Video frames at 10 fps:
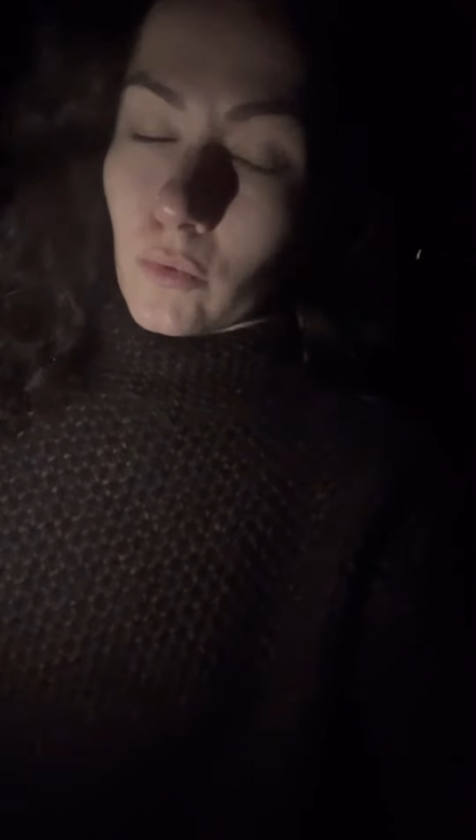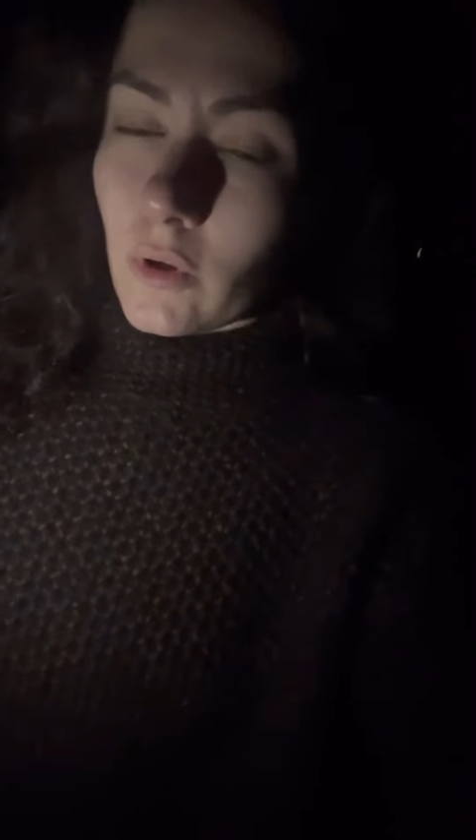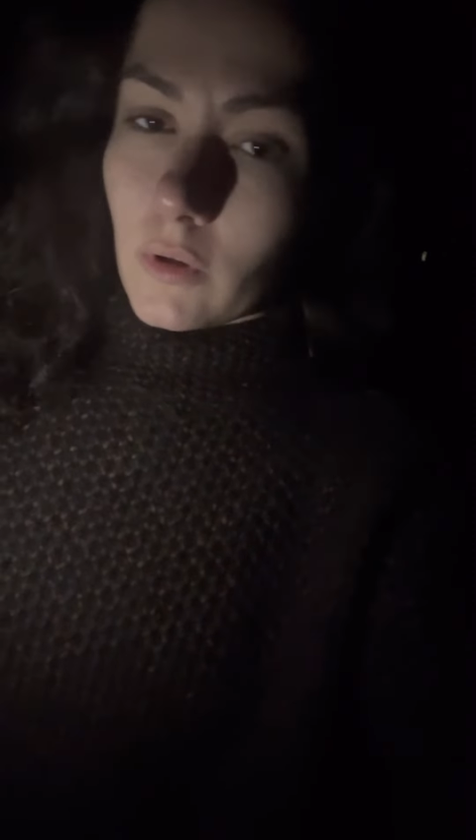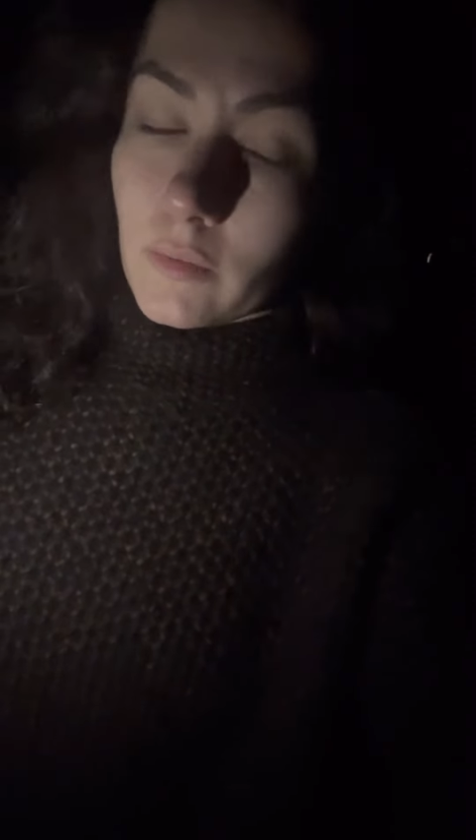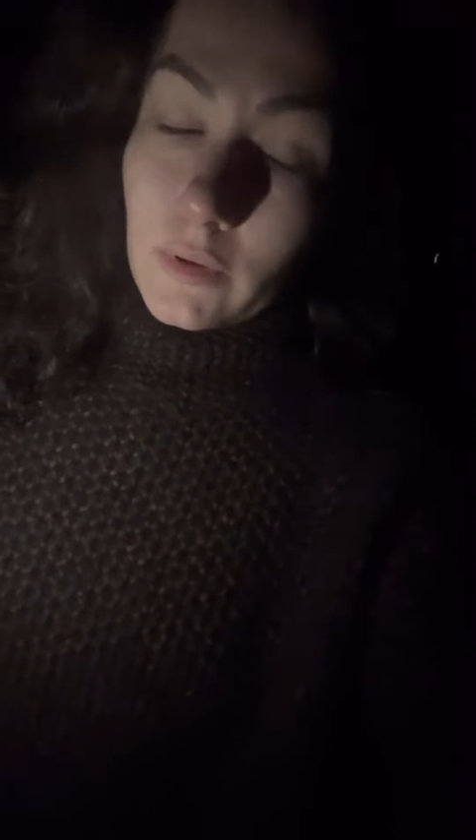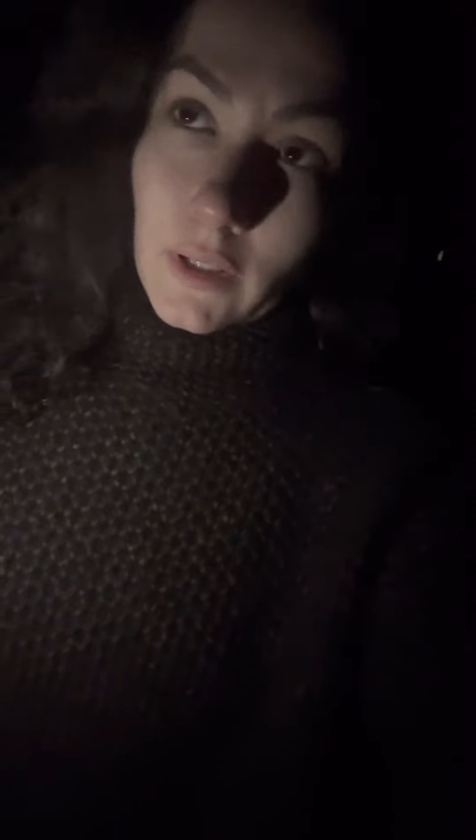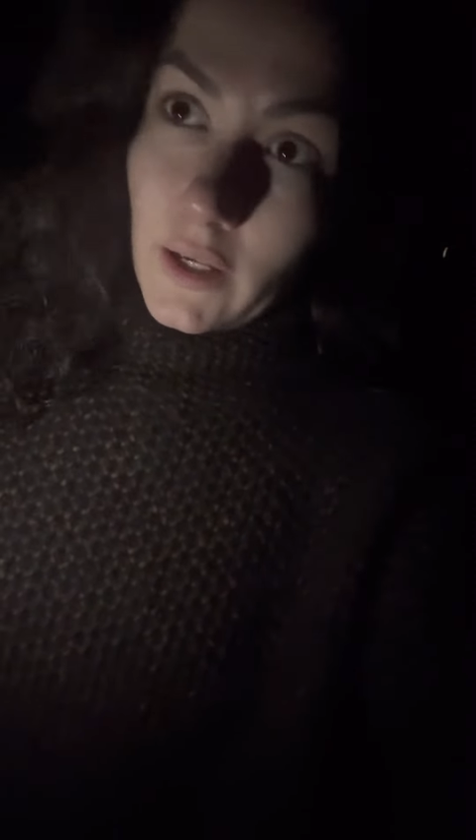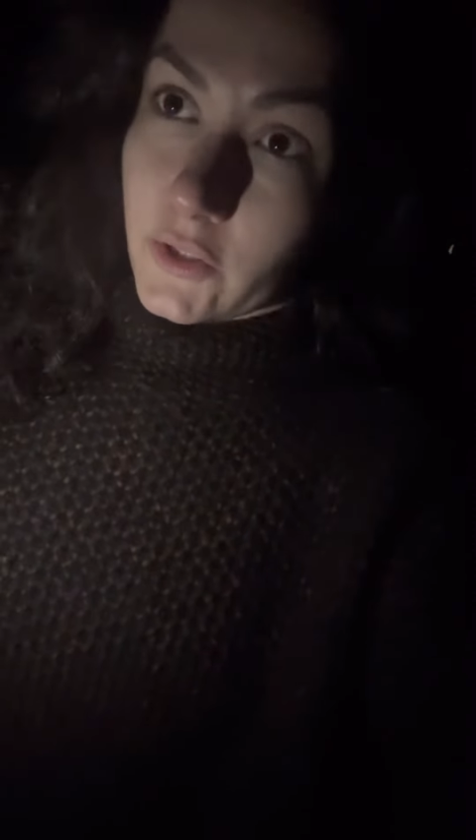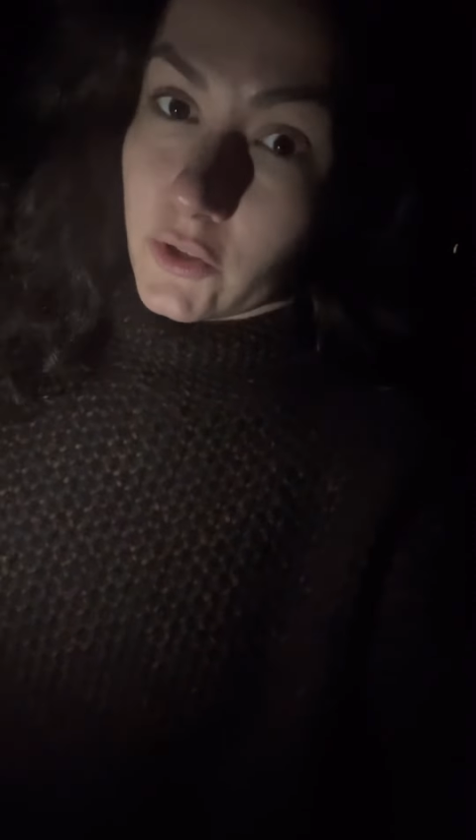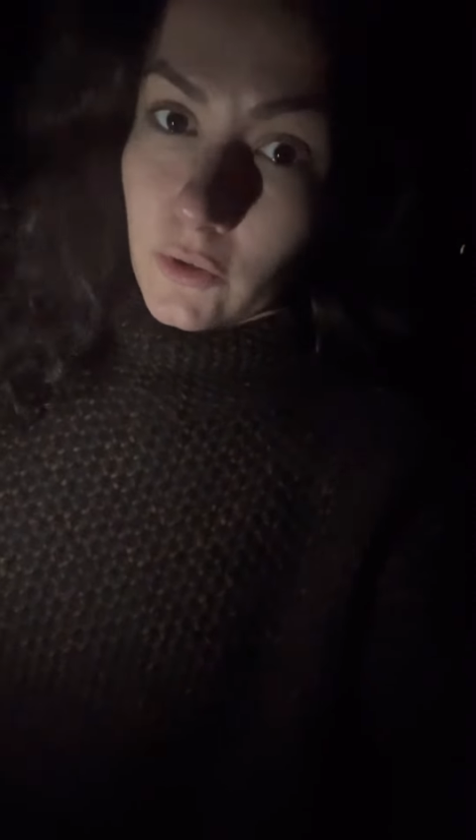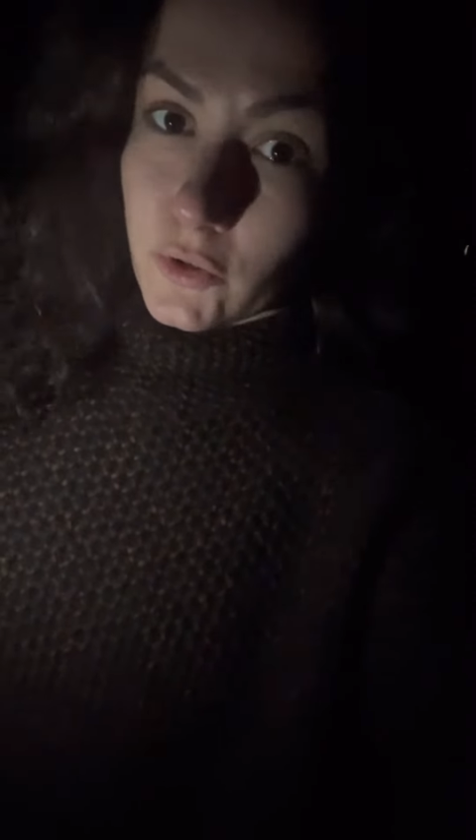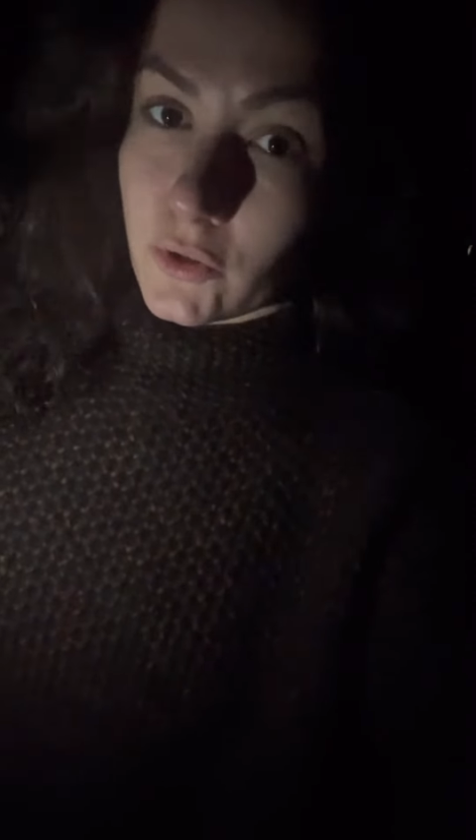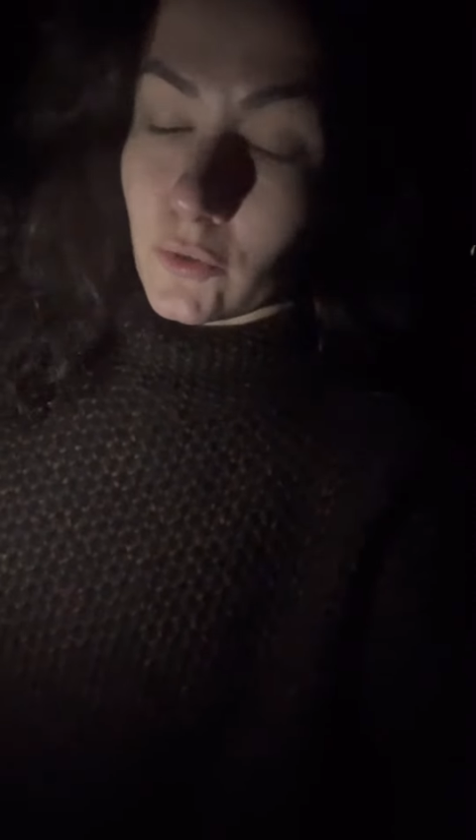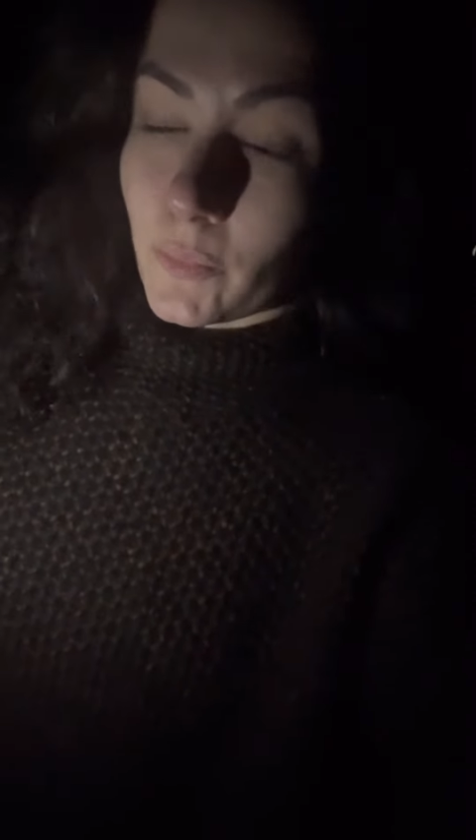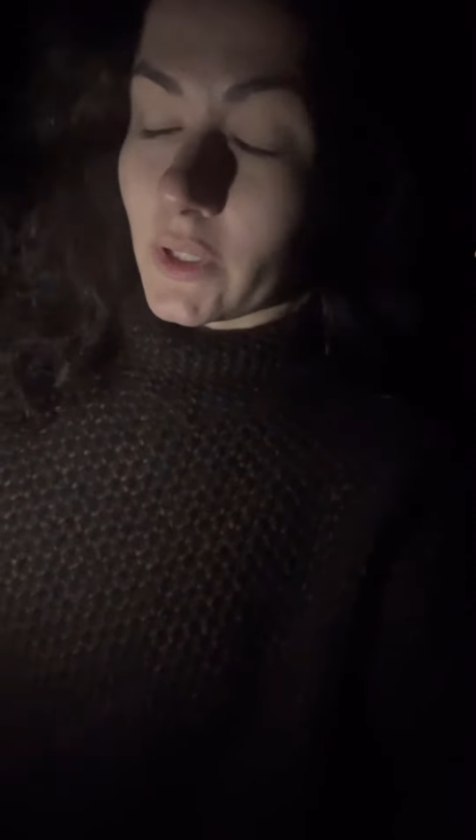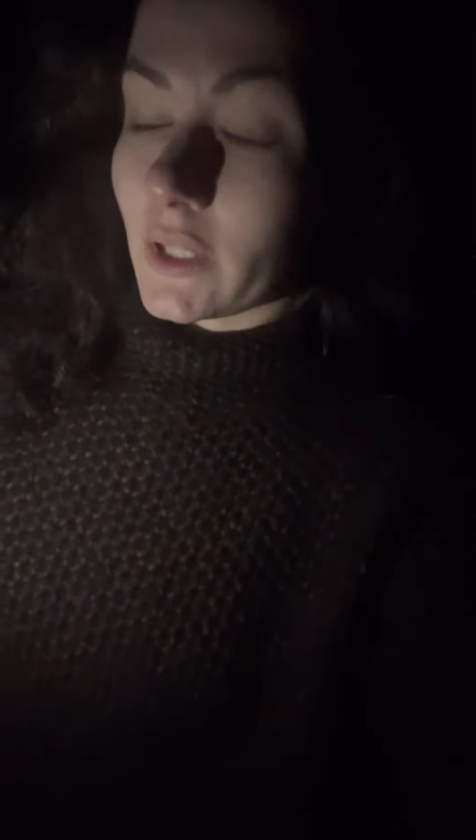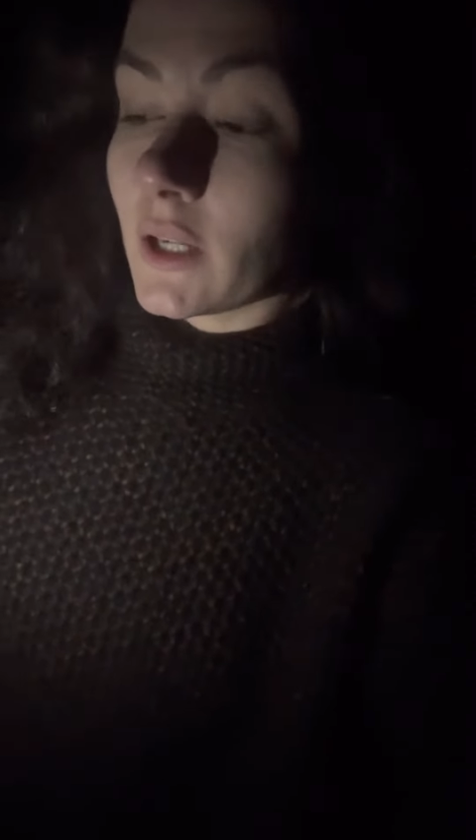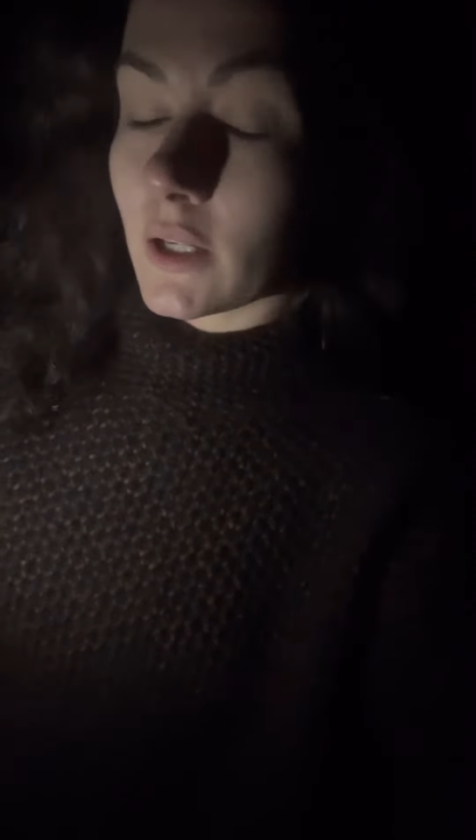world. Asshole, stupid.